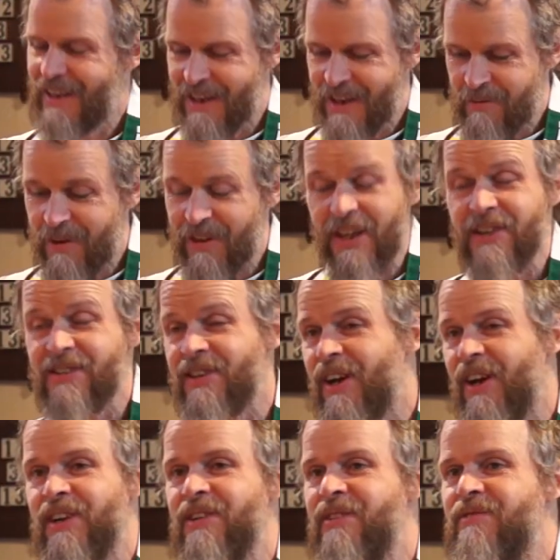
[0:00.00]
But there's a
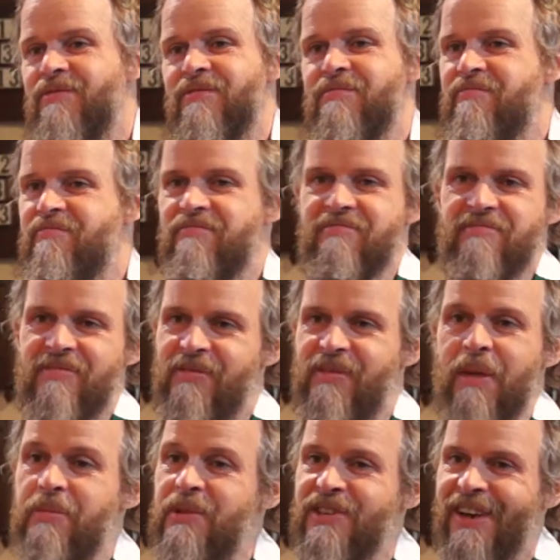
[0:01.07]
kind of
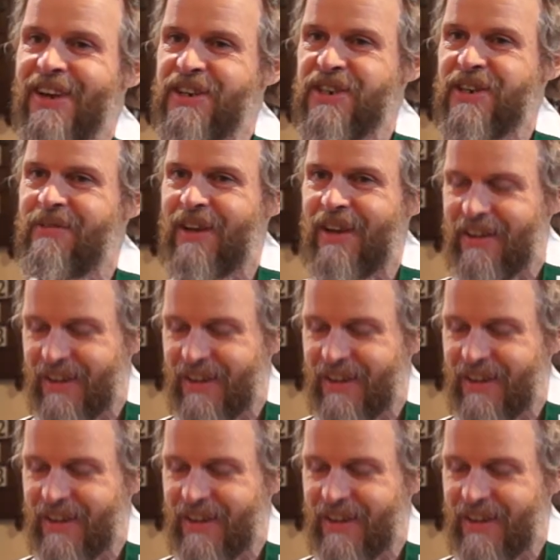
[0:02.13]
reputation about